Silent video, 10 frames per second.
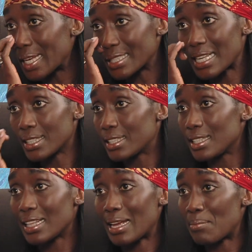because
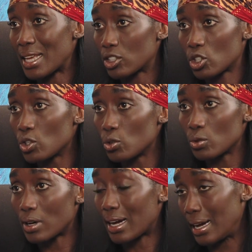until I met
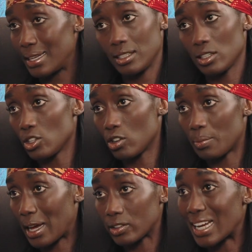you, I didn't know
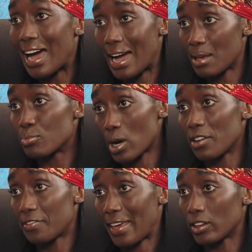about the
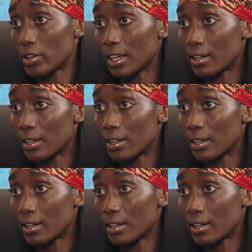eyebrow feathering.